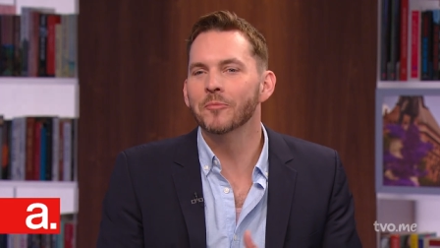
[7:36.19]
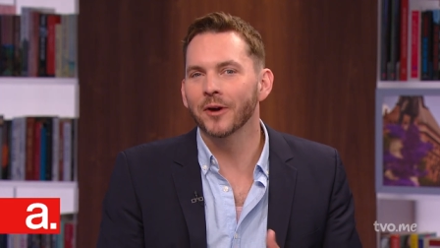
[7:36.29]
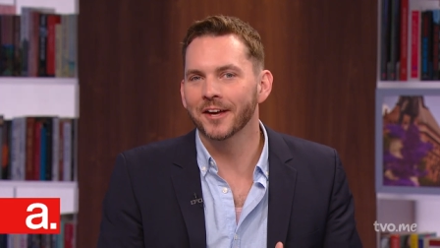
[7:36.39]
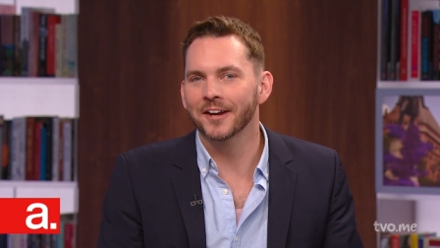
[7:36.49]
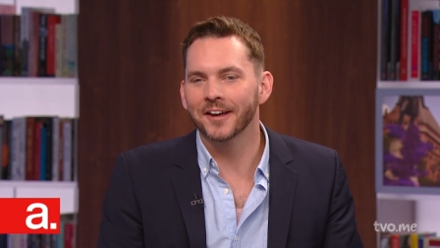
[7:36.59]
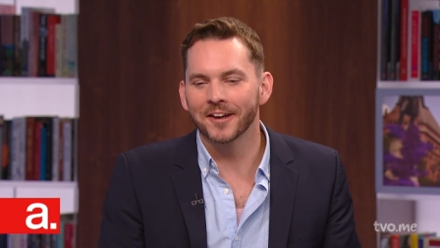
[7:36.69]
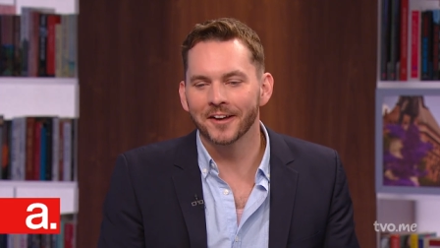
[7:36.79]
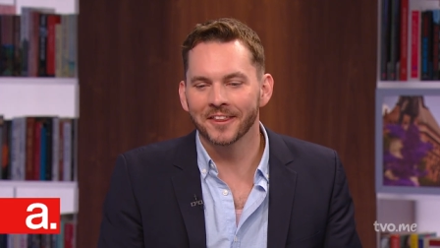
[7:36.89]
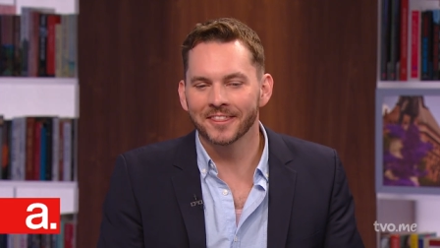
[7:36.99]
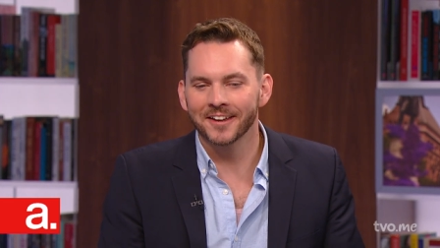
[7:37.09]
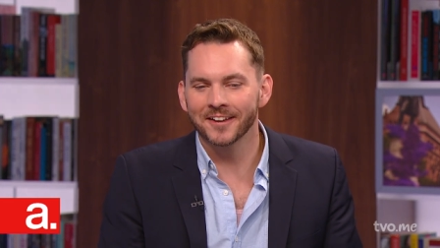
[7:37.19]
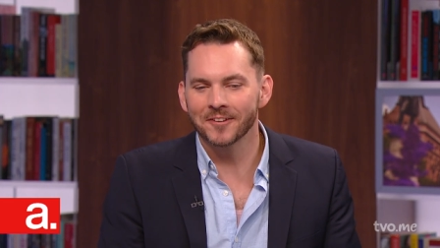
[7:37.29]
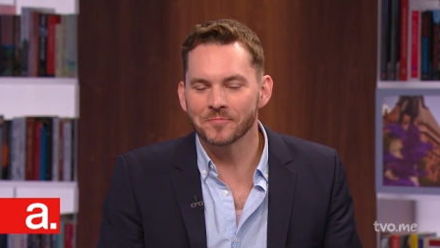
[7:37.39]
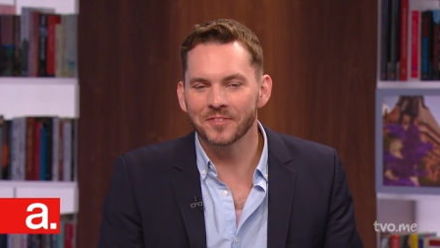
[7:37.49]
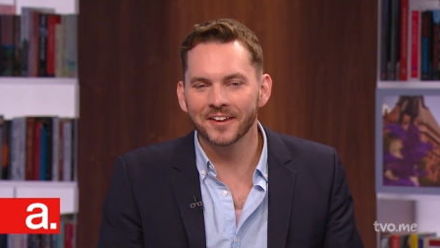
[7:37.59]
But uh,
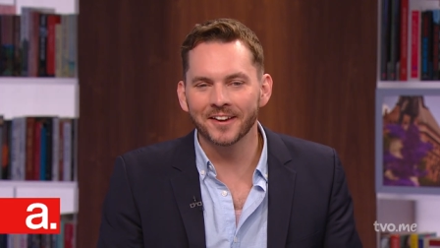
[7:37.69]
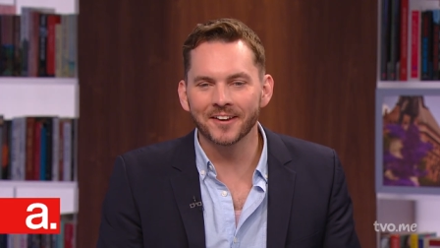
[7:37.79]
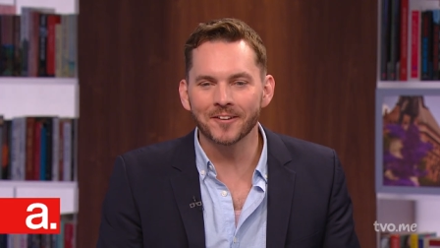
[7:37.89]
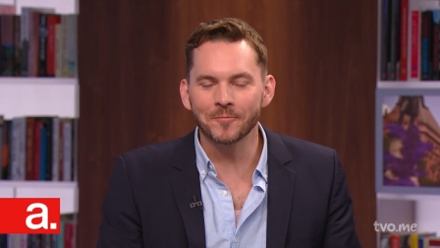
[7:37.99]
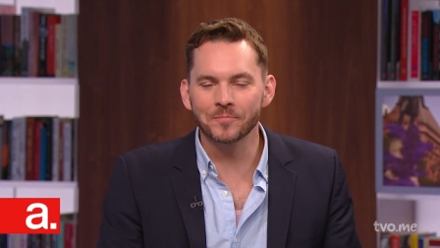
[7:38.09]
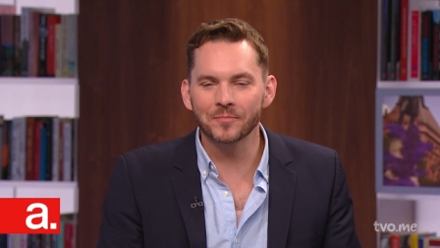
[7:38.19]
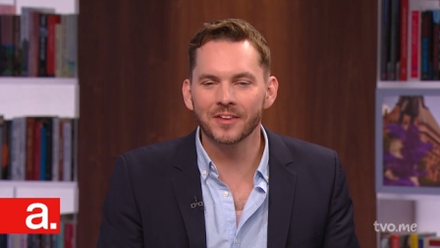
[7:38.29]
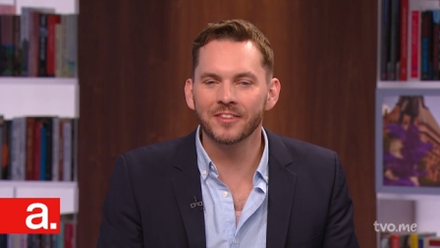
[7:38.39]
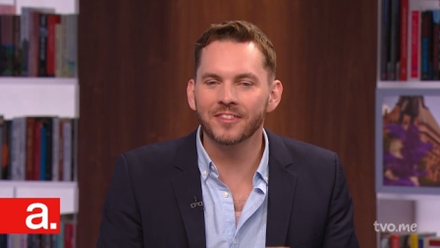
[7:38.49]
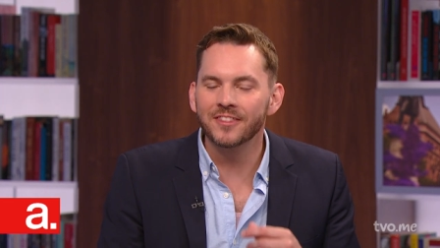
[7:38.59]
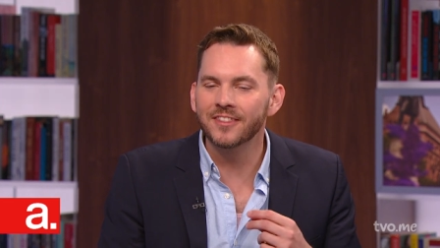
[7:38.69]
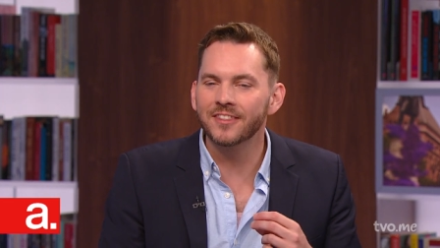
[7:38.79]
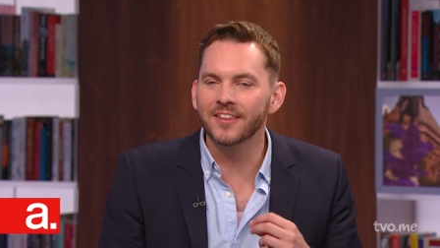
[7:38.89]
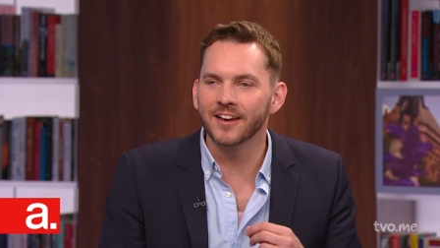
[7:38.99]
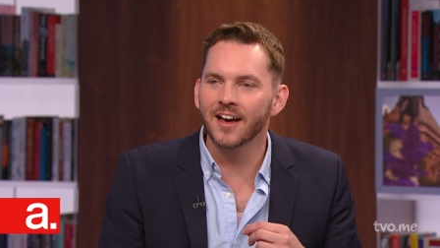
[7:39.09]
the, uh,
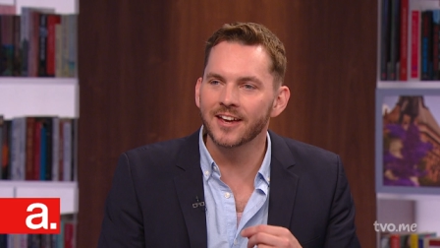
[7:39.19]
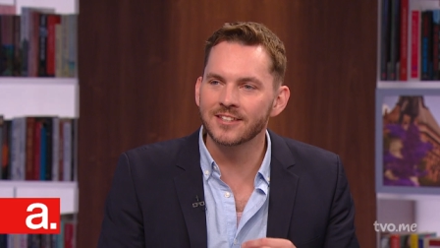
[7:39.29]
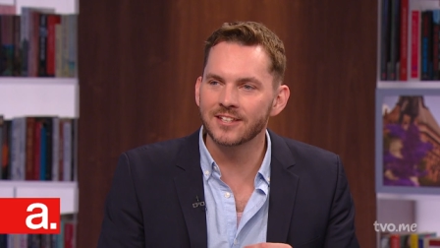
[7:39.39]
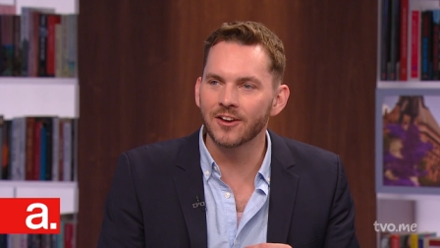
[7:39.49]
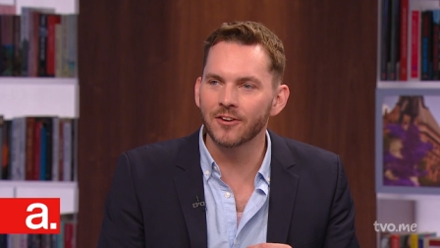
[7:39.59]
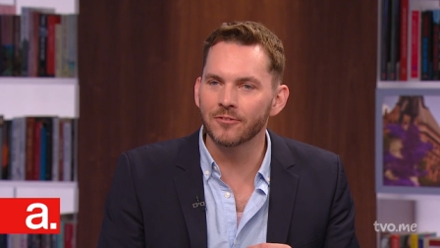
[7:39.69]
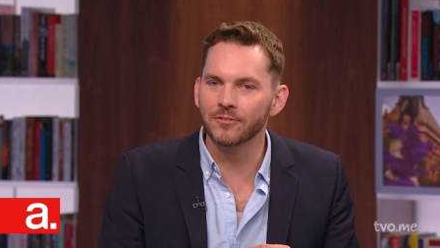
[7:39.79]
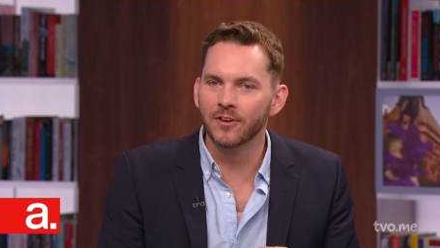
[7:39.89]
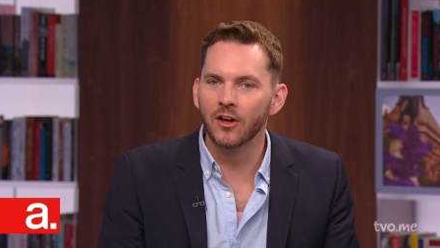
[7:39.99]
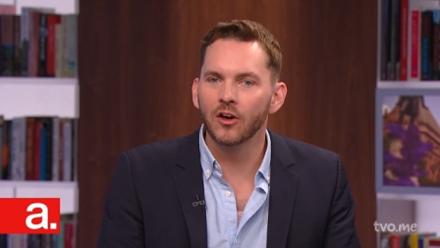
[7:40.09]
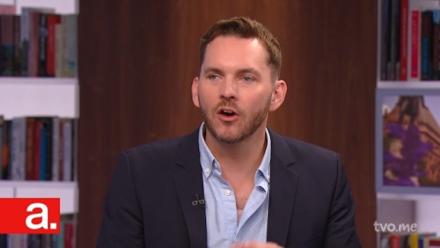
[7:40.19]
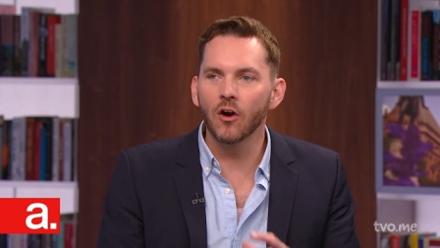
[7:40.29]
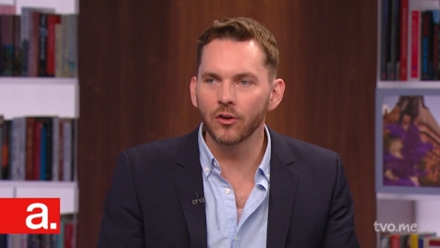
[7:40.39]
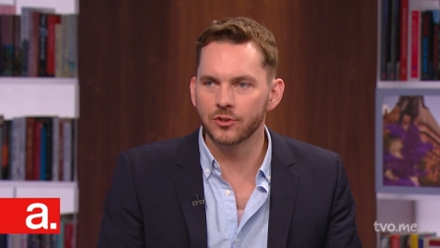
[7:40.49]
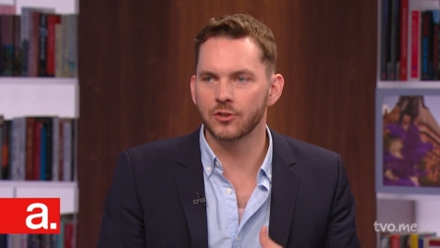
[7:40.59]
the kinds of
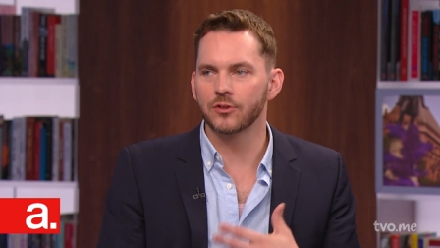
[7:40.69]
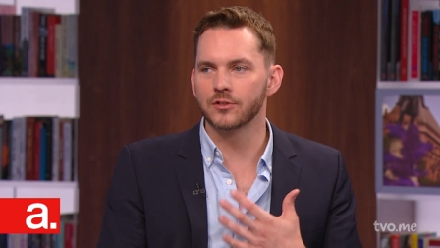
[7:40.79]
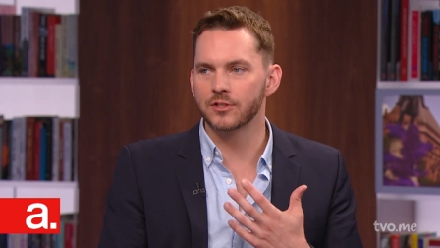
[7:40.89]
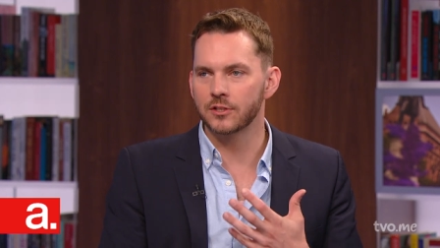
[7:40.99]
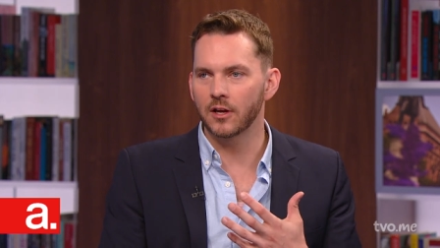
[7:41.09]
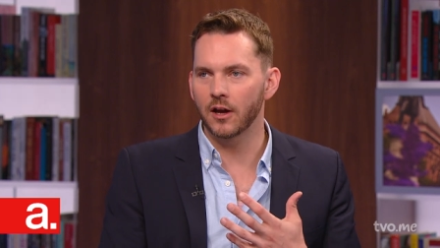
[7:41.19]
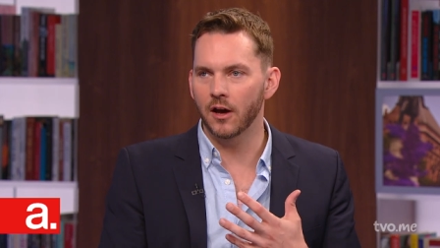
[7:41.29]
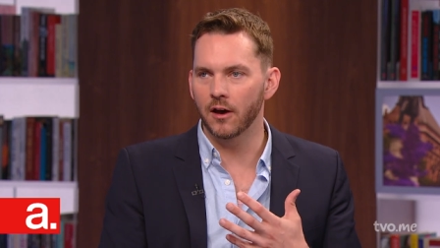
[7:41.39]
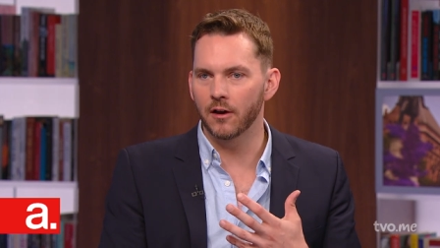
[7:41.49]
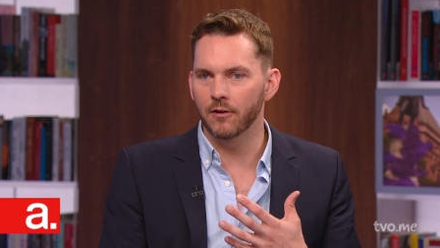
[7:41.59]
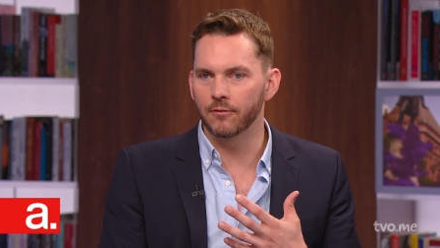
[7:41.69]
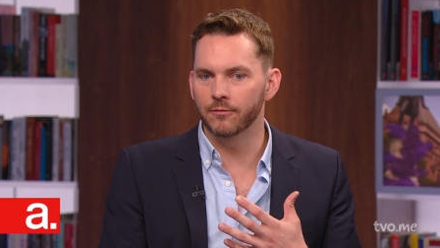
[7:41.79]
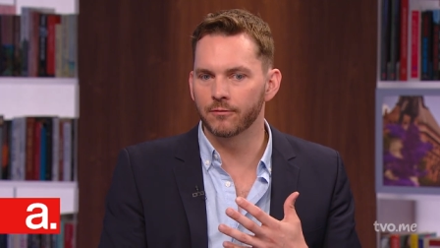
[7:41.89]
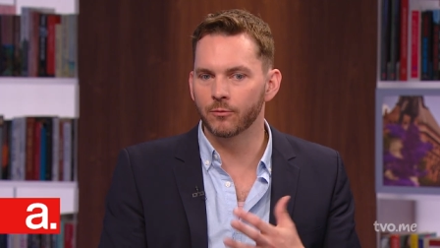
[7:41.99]
cultures of